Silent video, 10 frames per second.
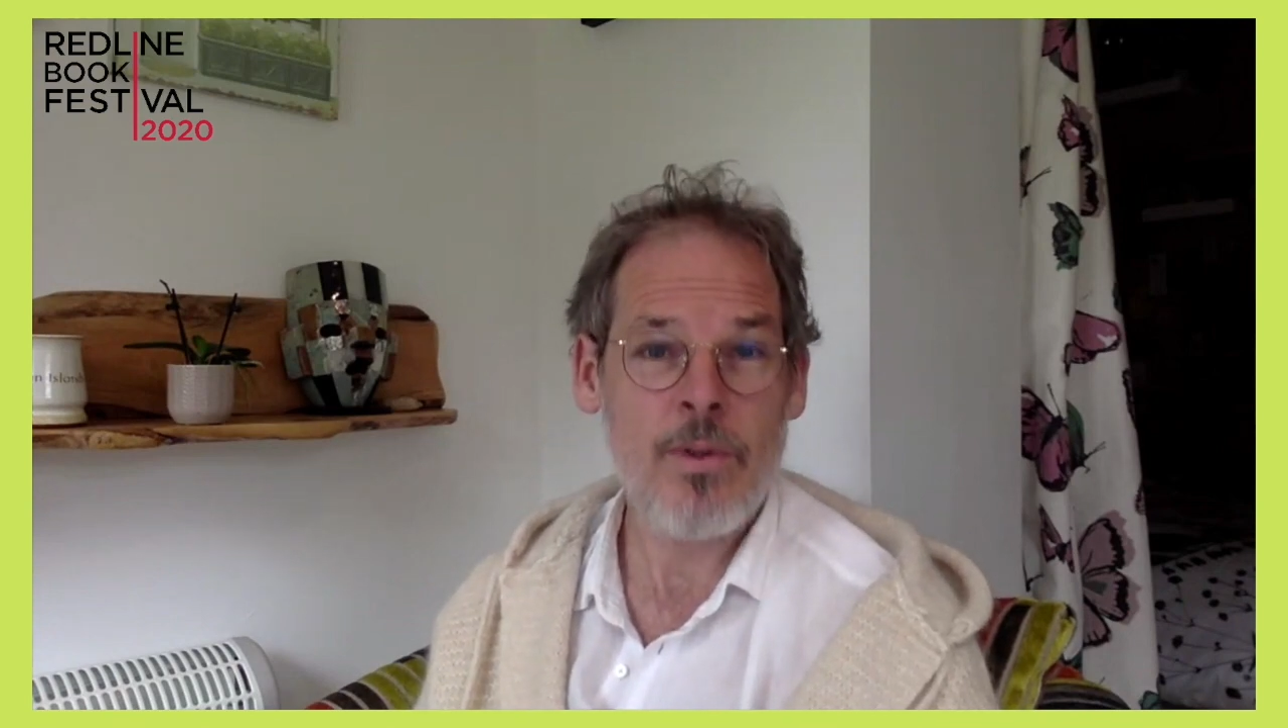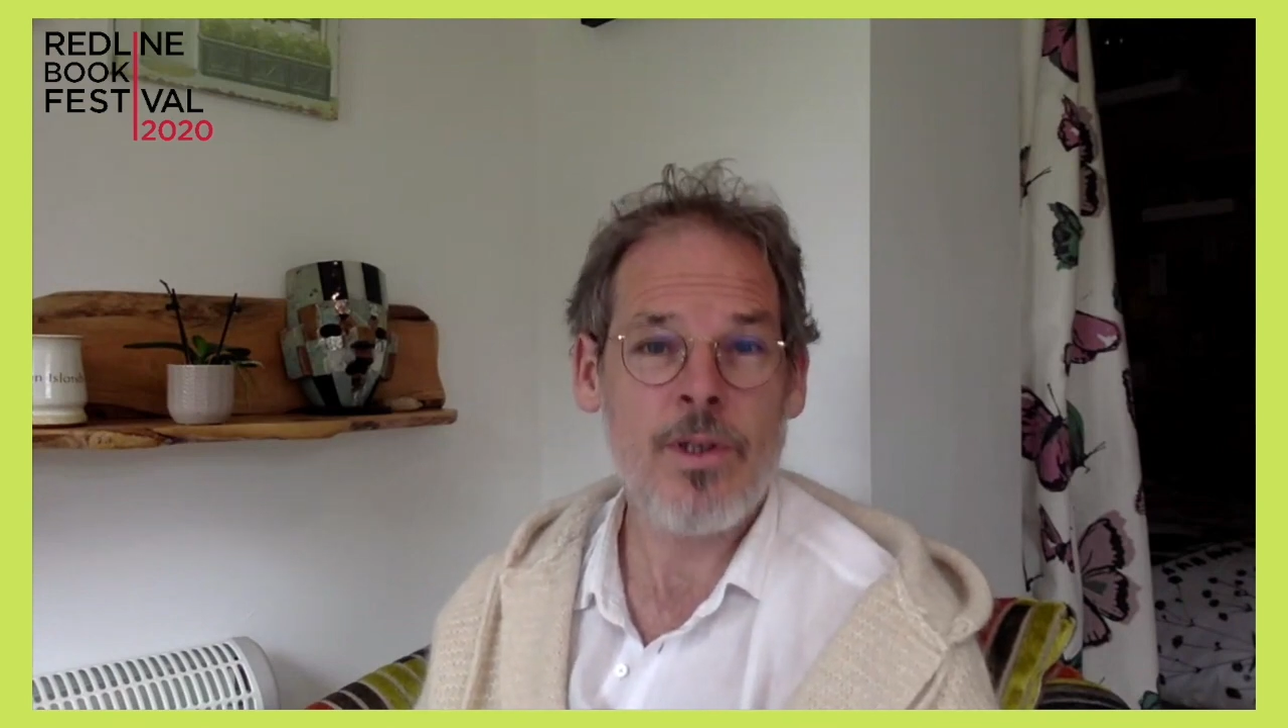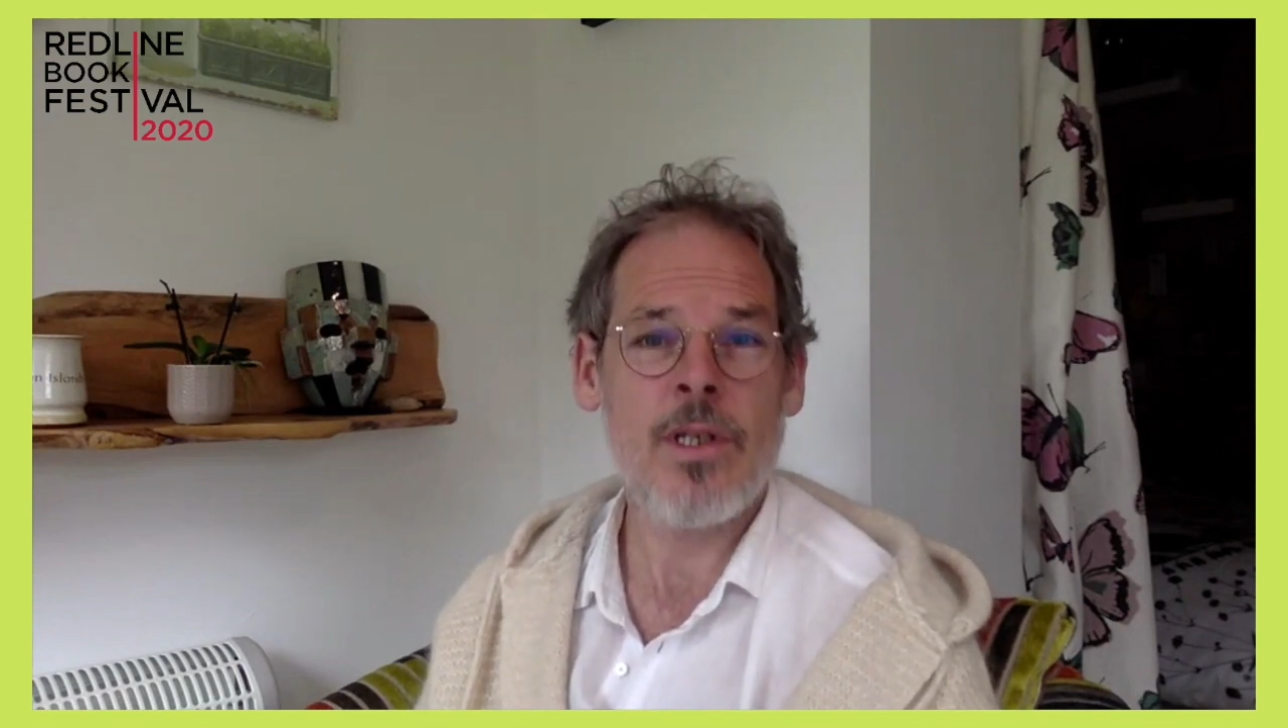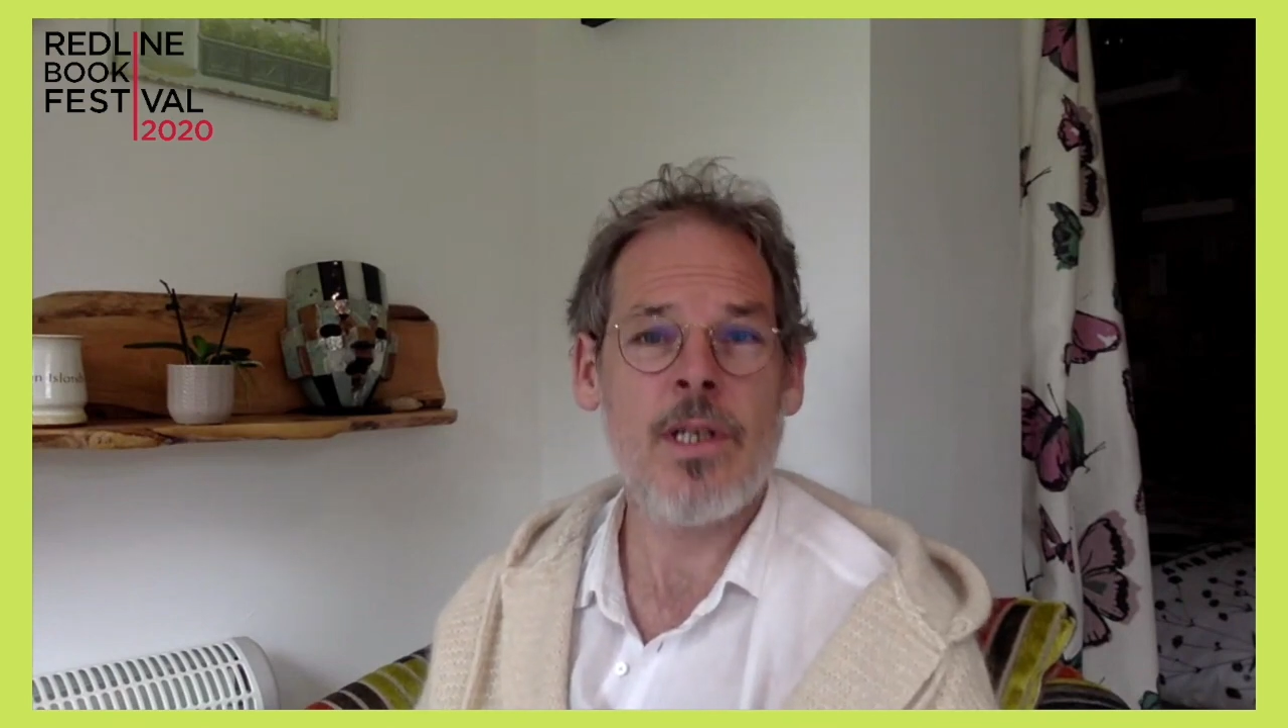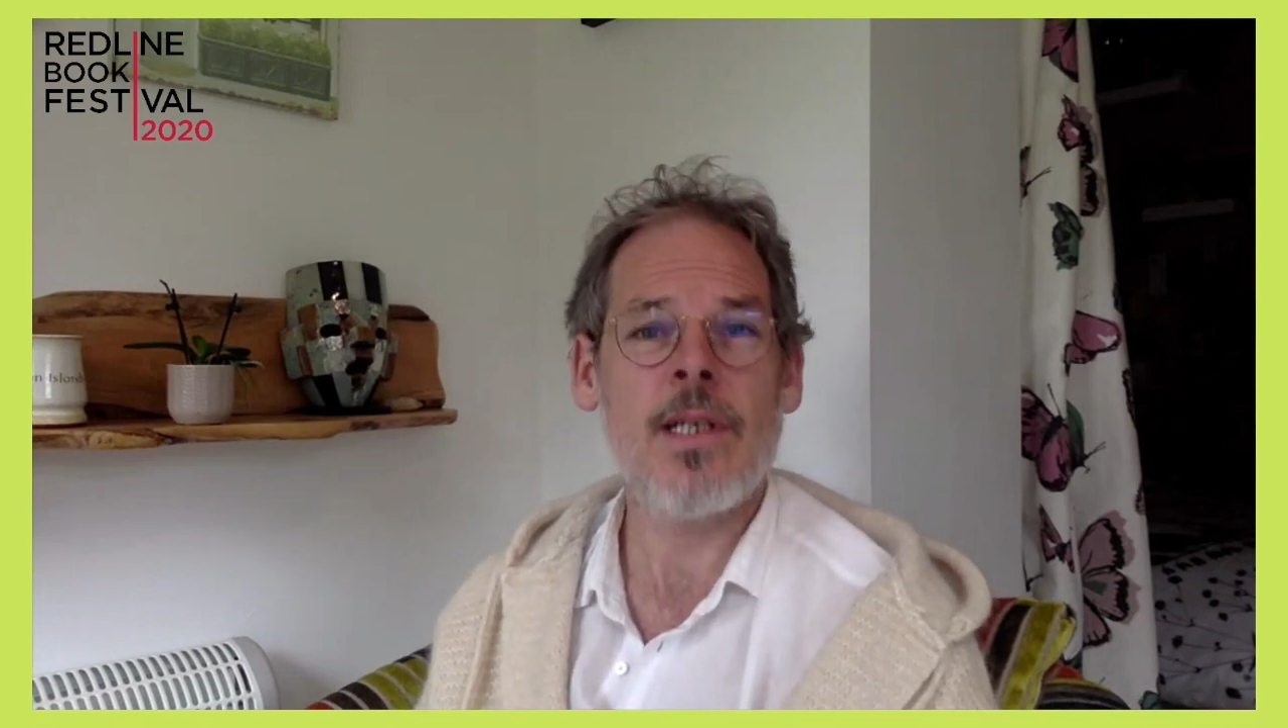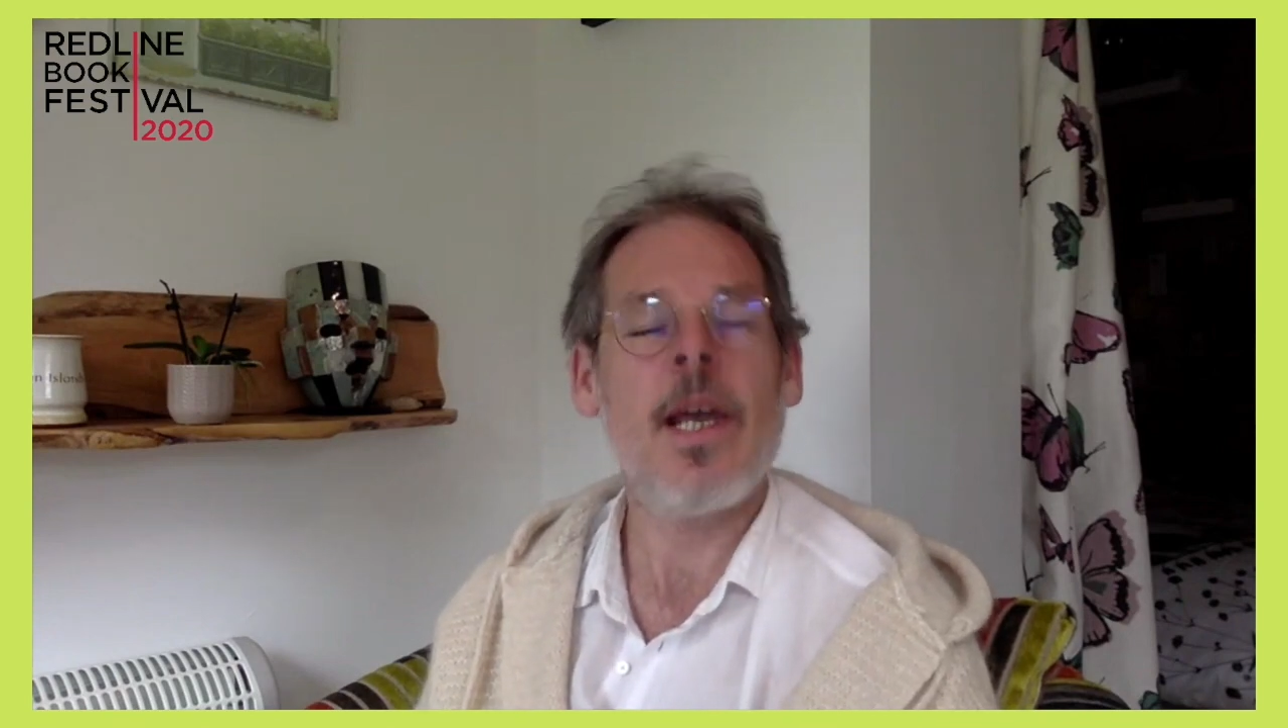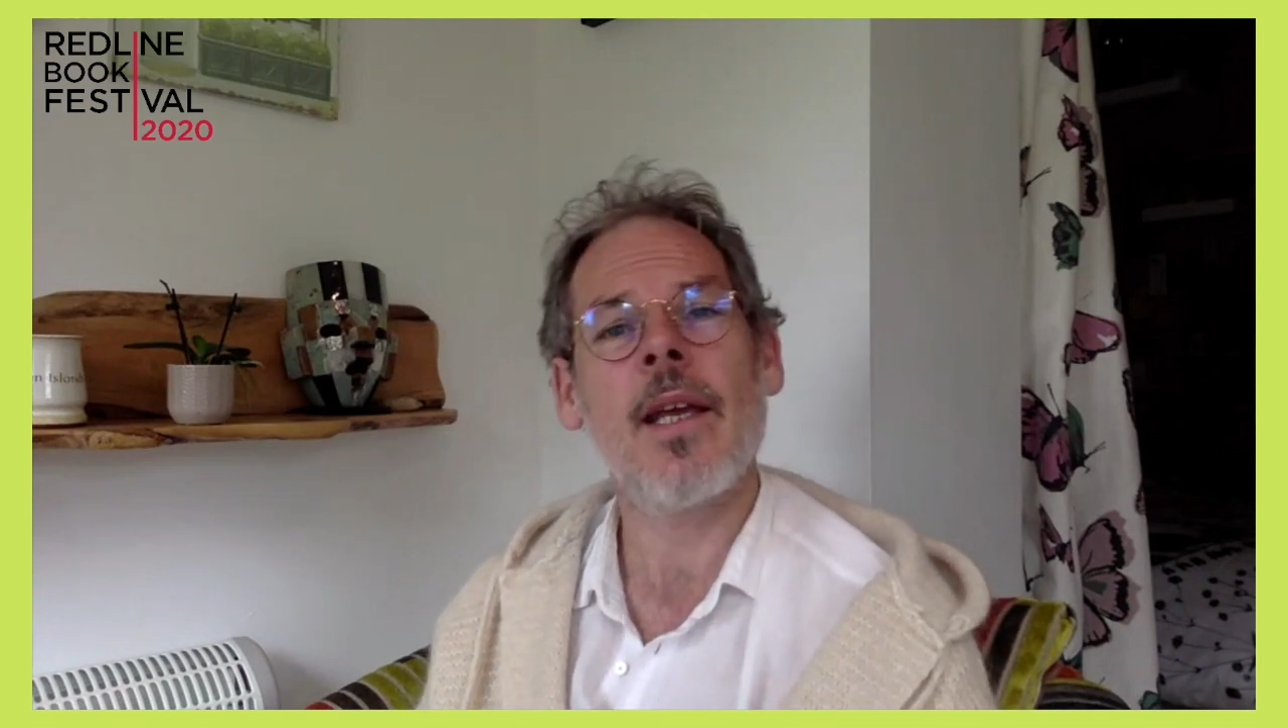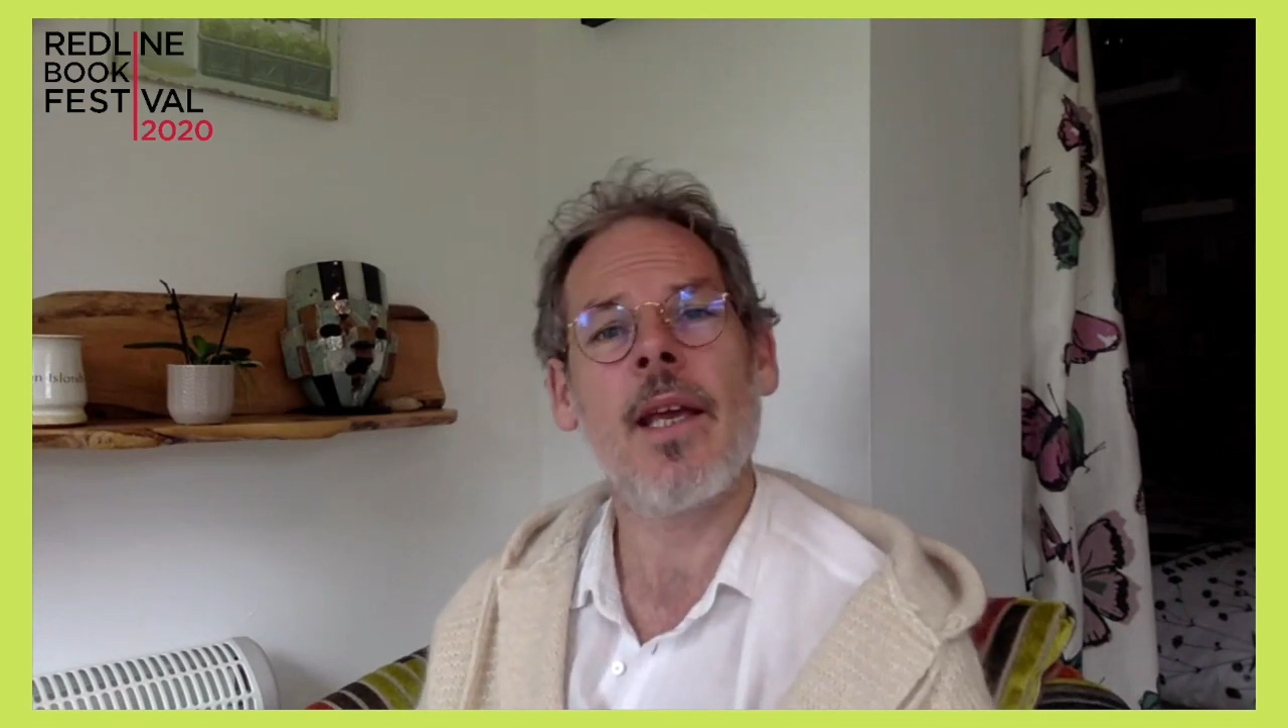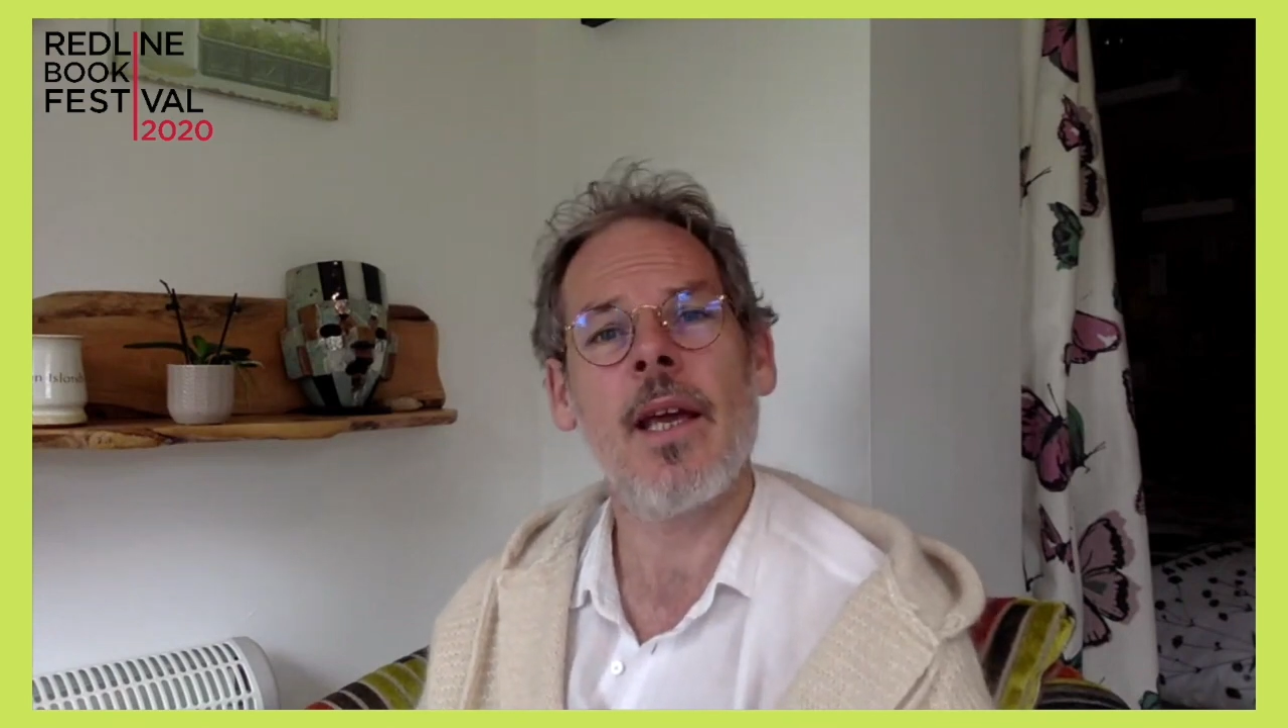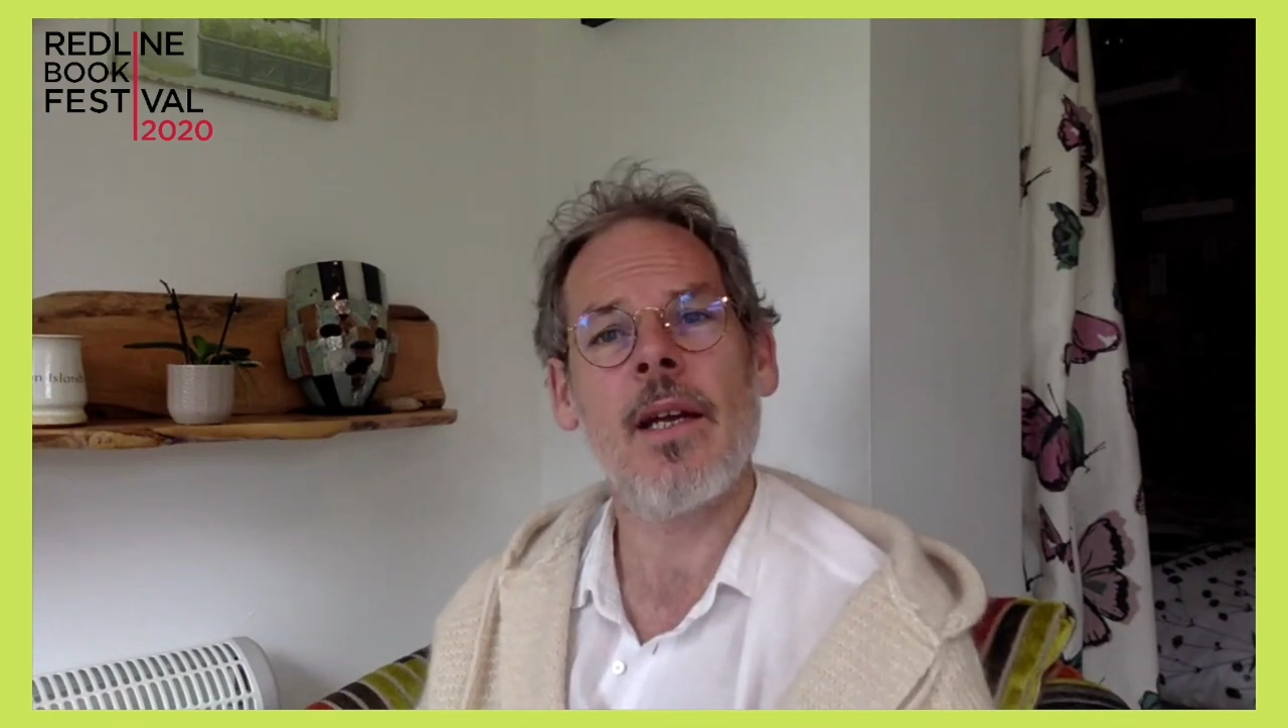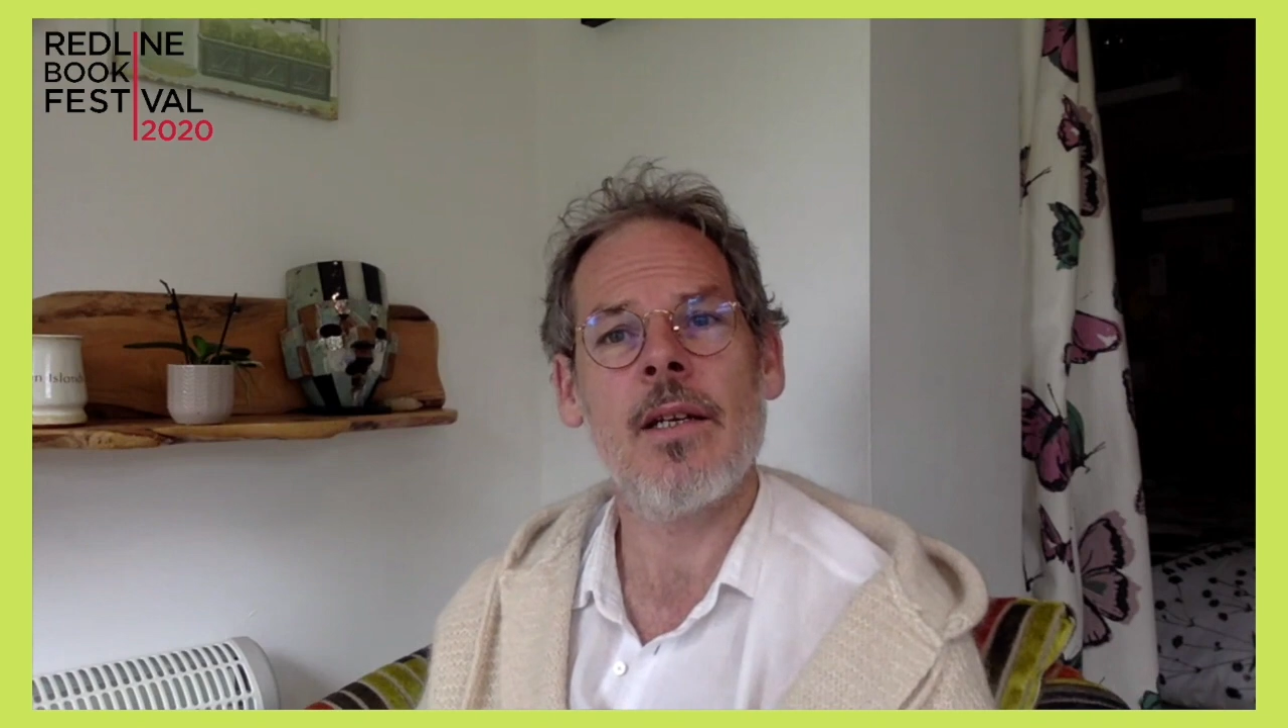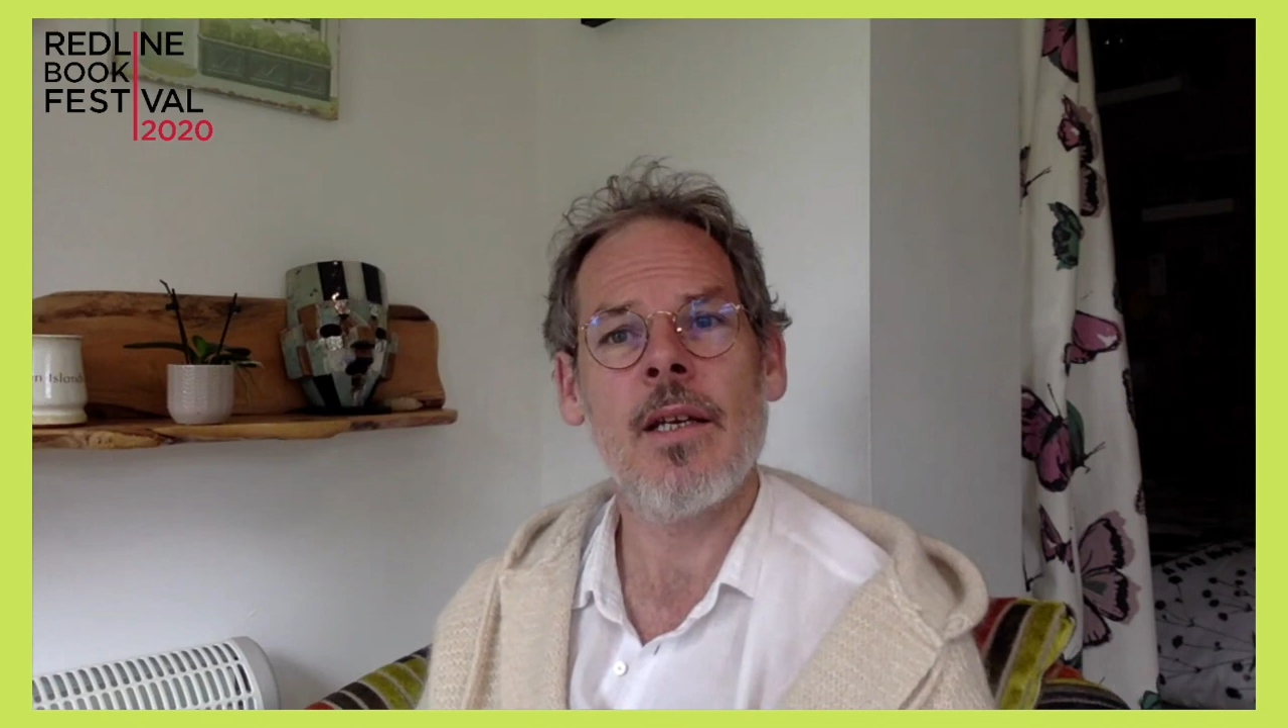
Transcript: which she dedicated